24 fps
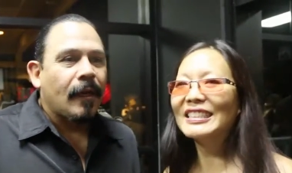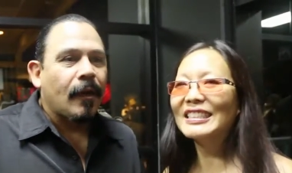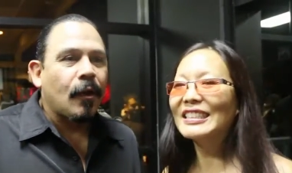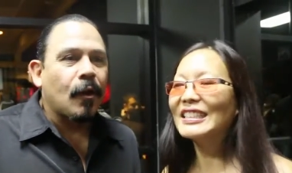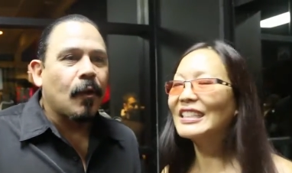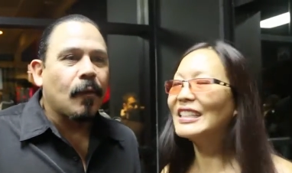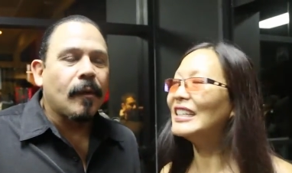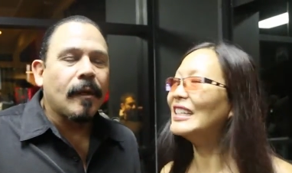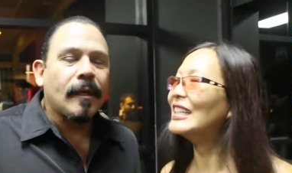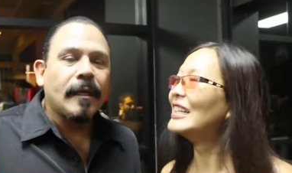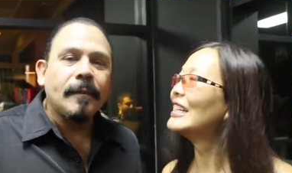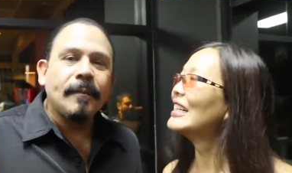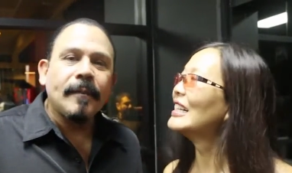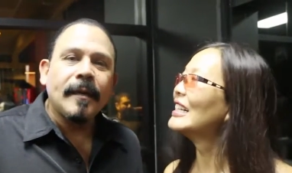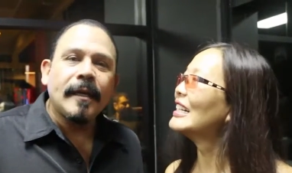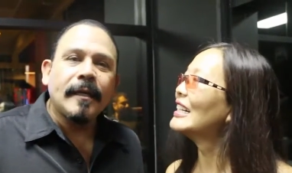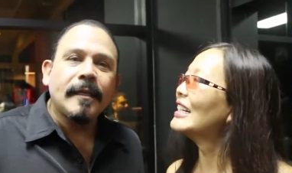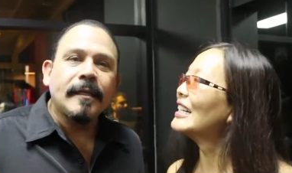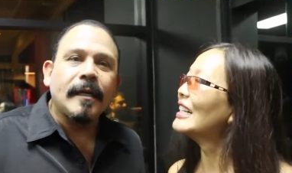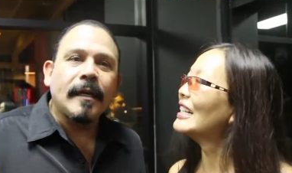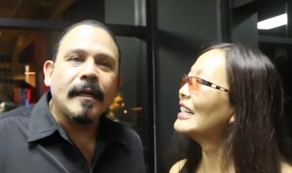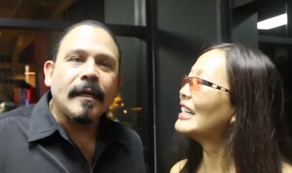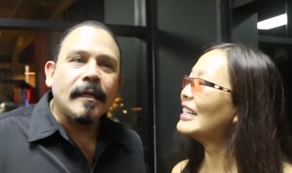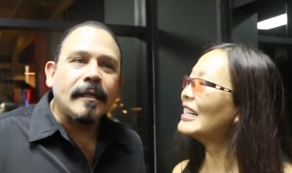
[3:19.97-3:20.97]
Speaker 1: You know what,
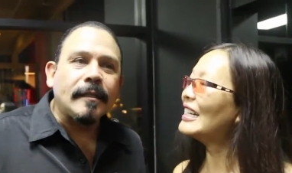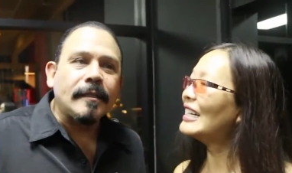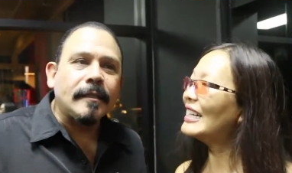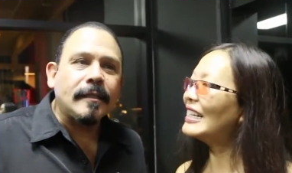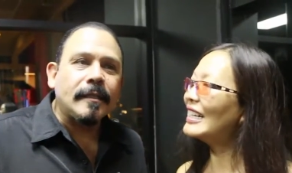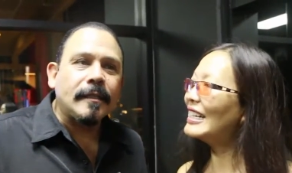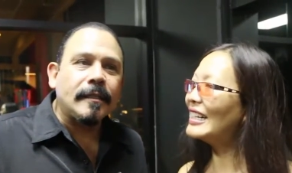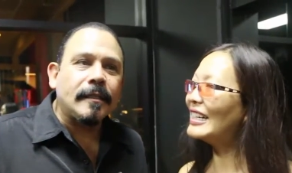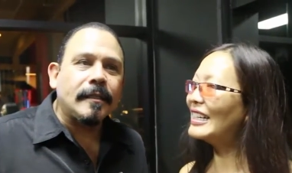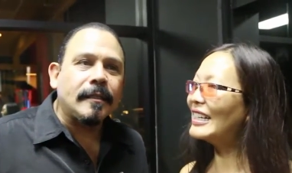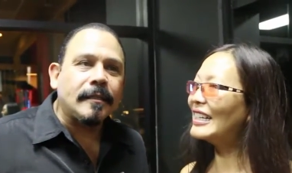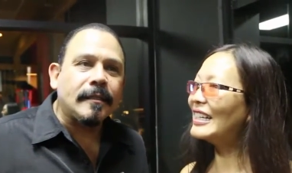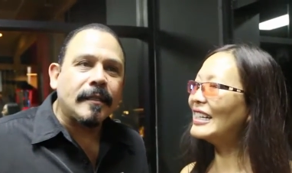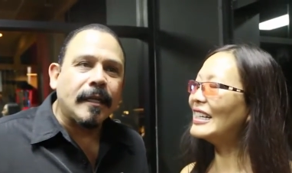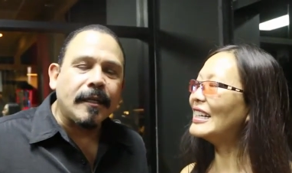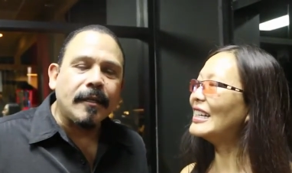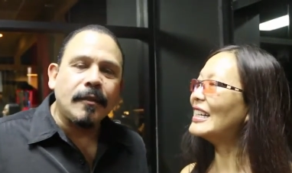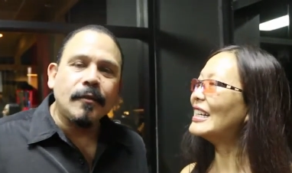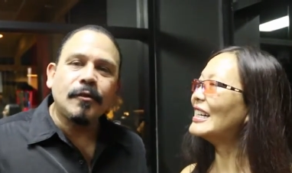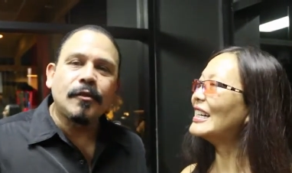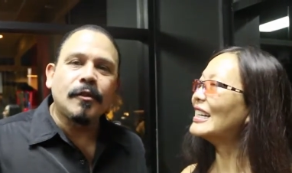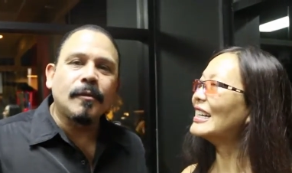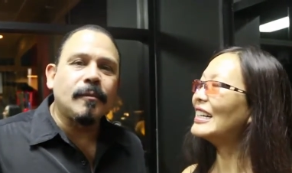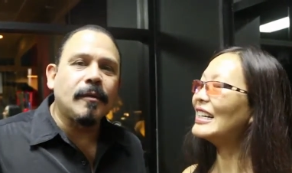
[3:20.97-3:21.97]
man? Uh,
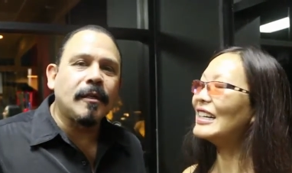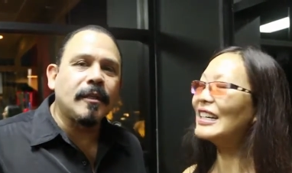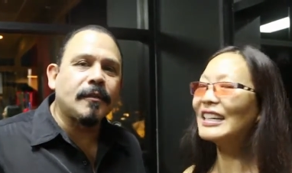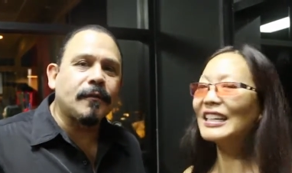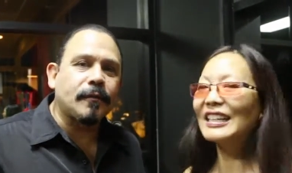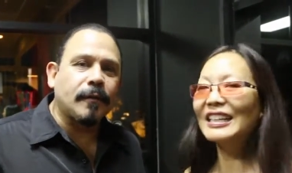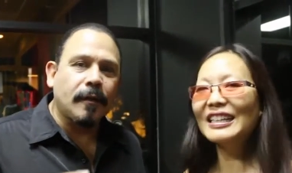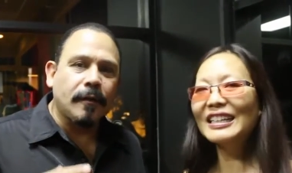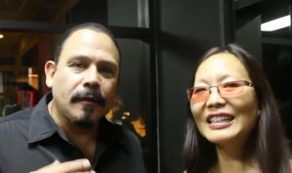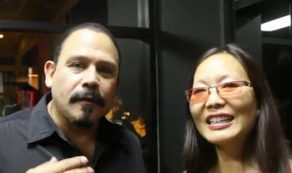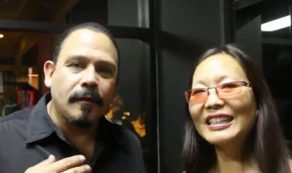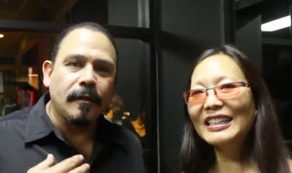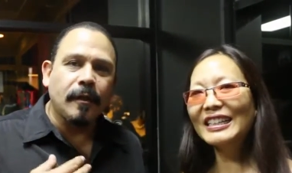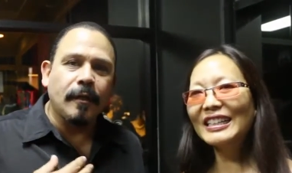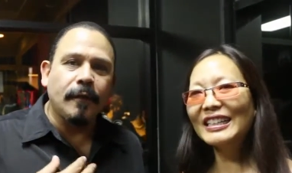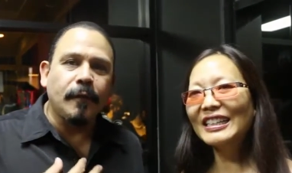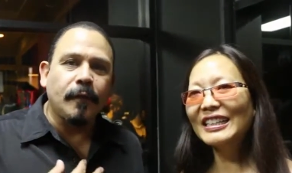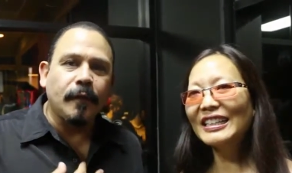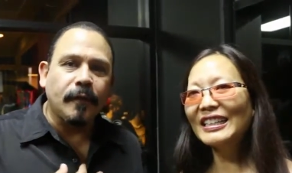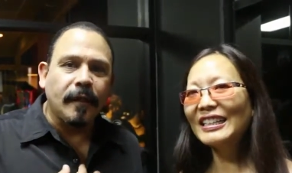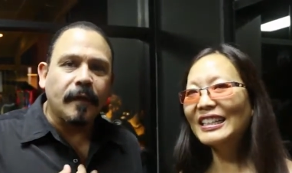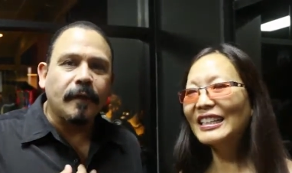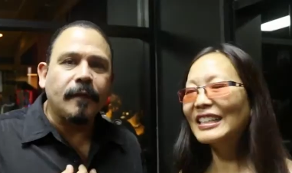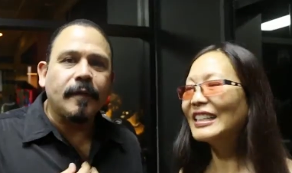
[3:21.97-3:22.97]
thank you so much for all the love
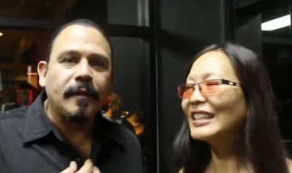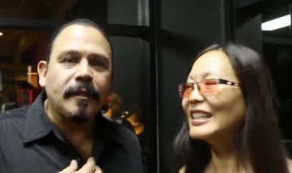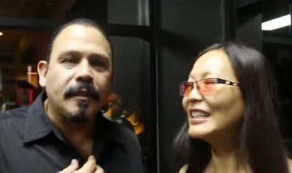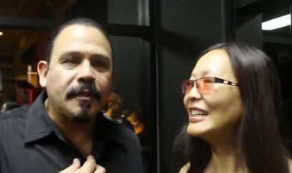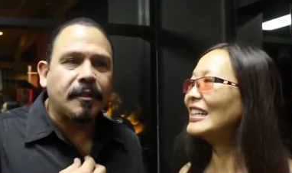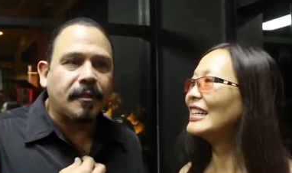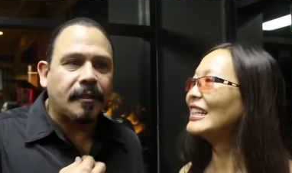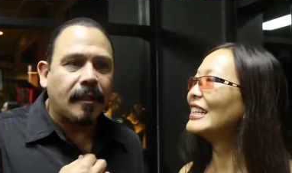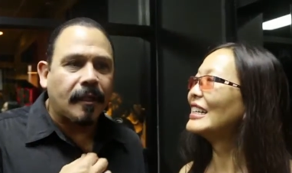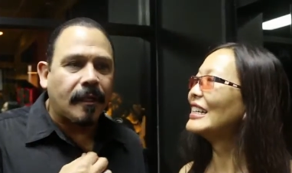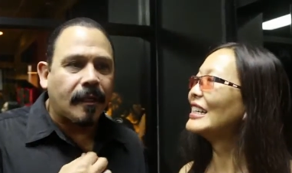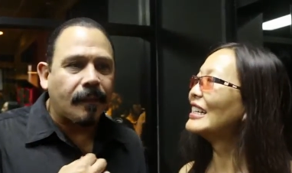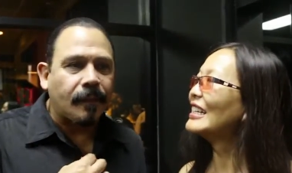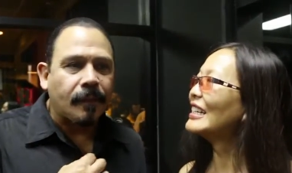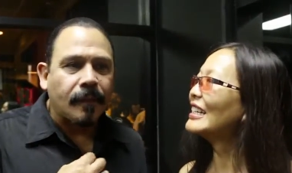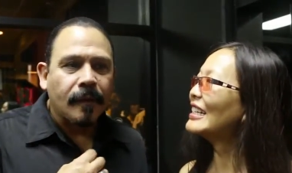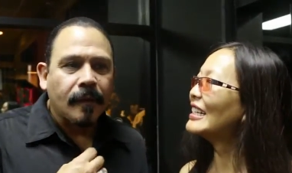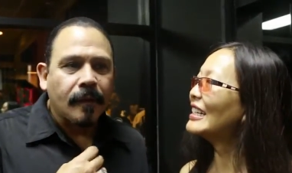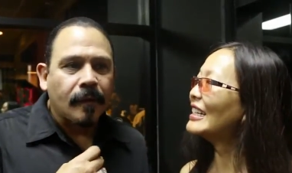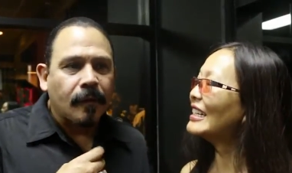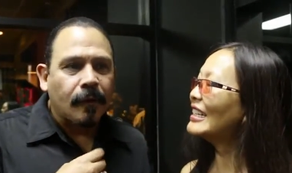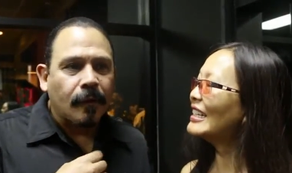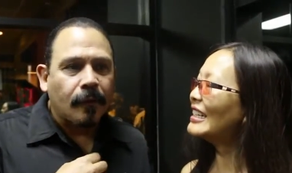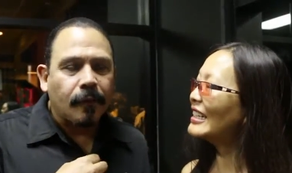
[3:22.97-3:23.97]
you've given us um,
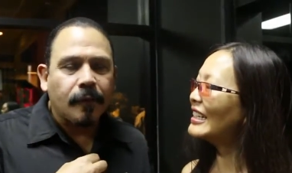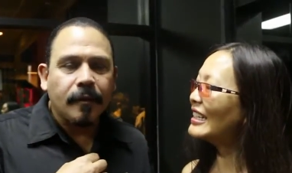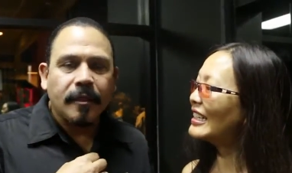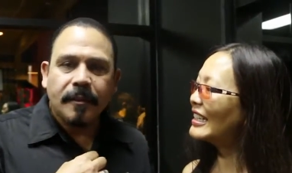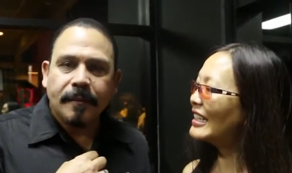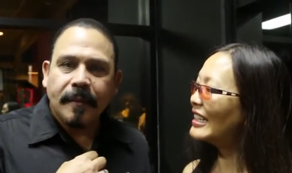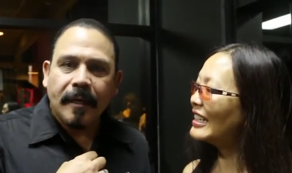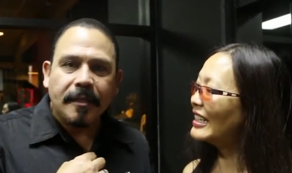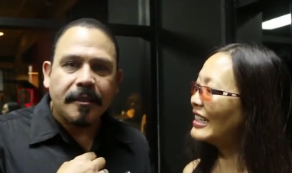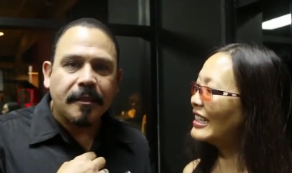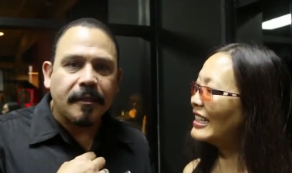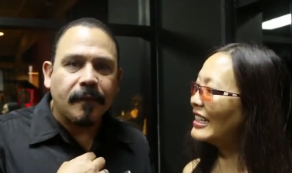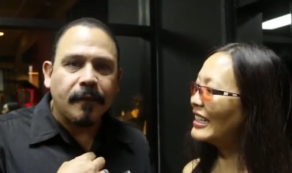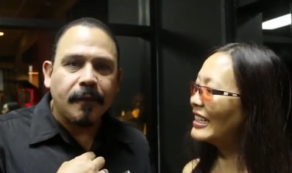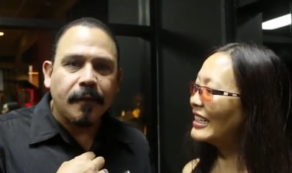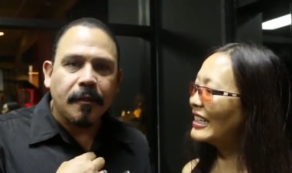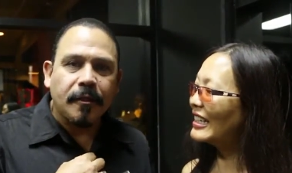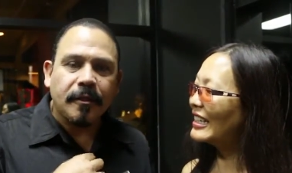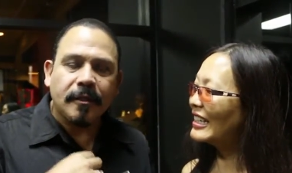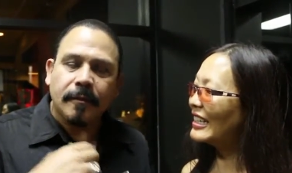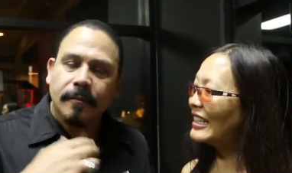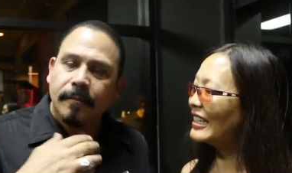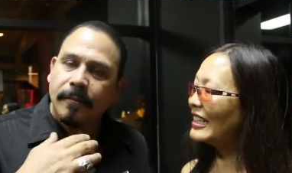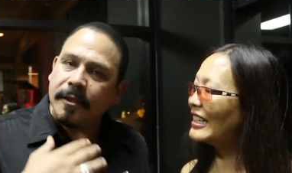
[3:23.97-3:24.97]
over these past seven
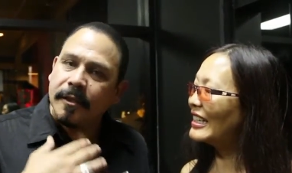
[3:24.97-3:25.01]
years.